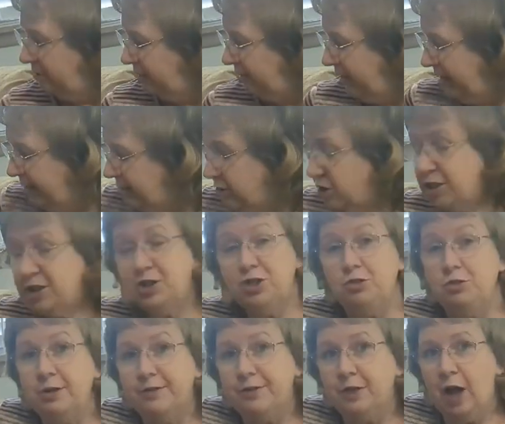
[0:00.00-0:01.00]
these are just
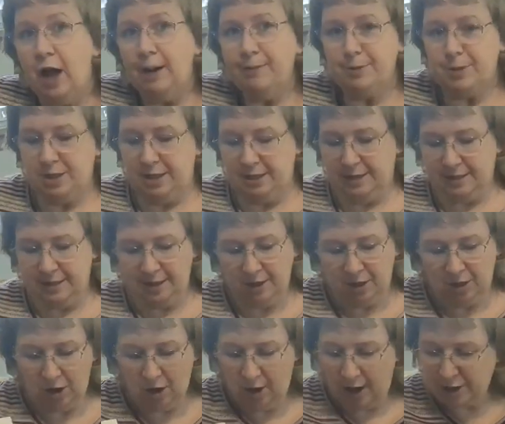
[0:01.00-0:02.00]
two different options.
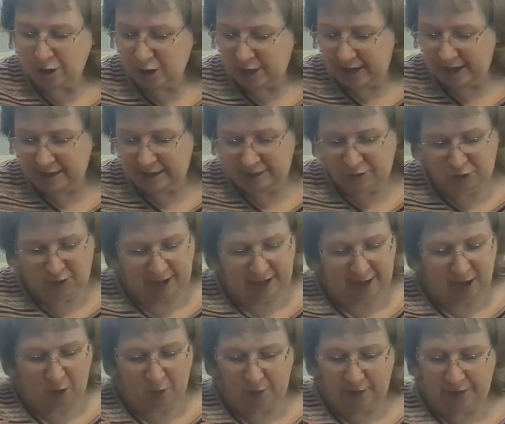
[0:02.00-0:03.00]
I try to
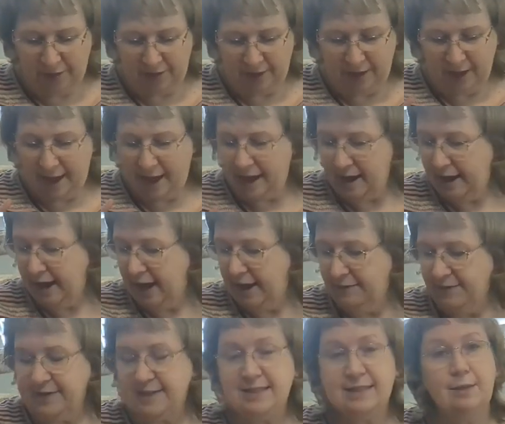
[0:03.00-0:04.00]
go with kind
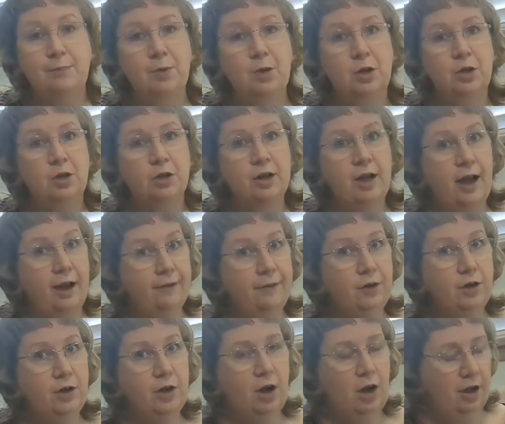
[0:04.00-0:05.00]
of a similar
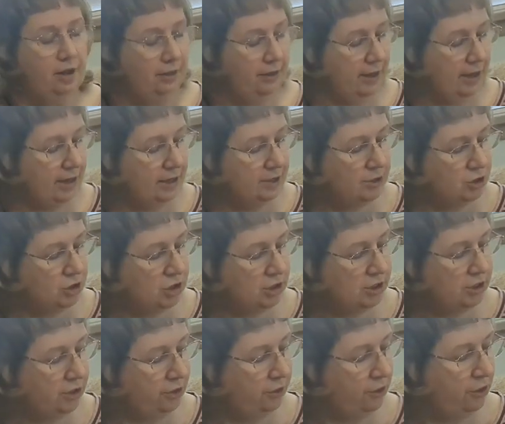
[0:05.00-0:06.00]
cover on these,
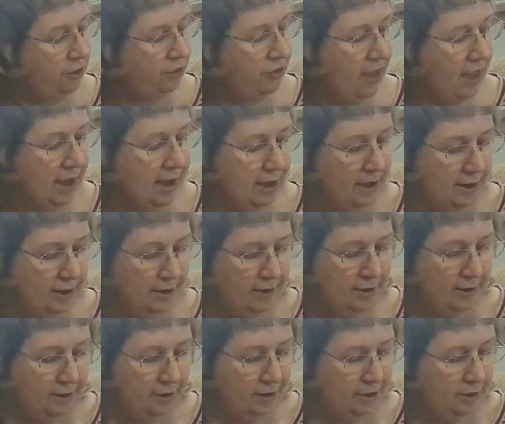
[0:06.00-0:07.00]
just so that they,
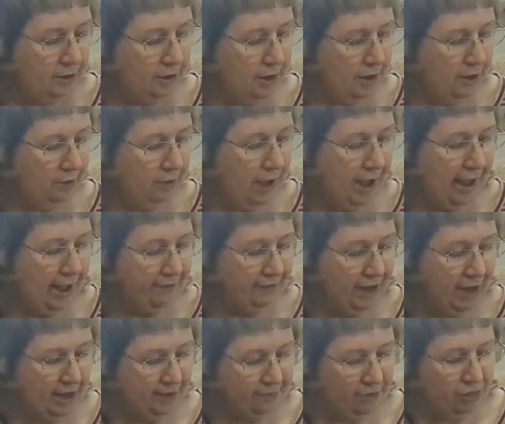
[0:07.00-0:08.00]
I have
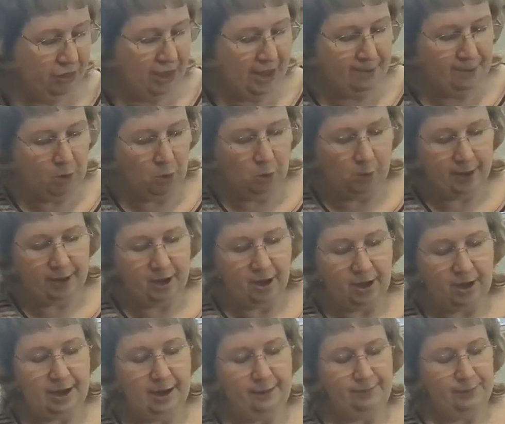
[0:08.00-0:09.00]
kind of a theme going
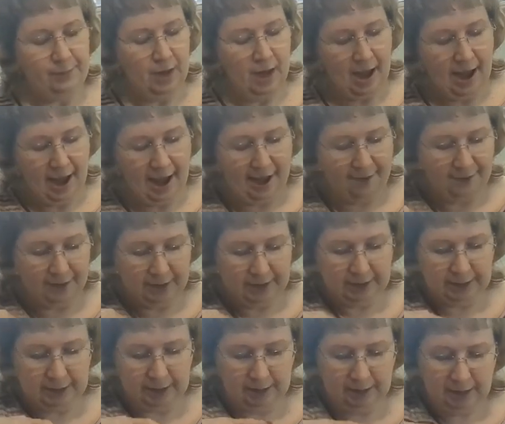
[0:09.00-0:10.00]
on it. I have a
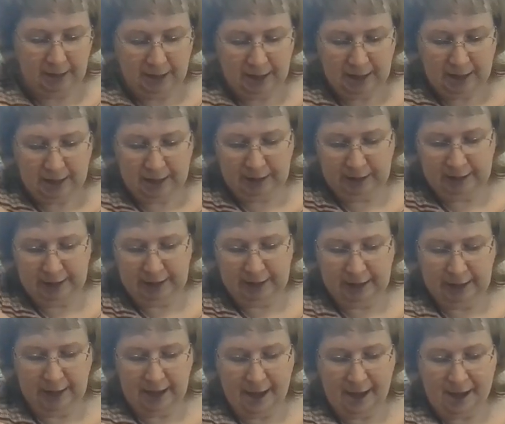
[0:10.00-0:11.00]
little
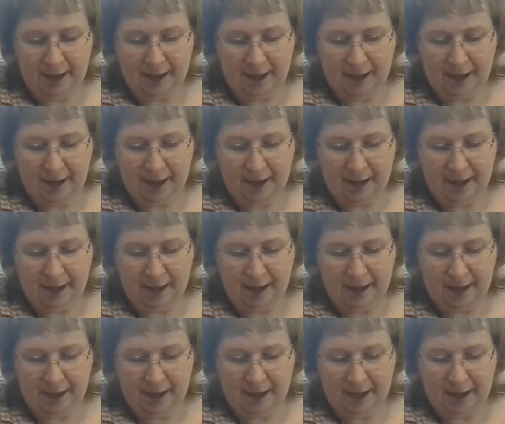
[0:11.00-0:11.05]
little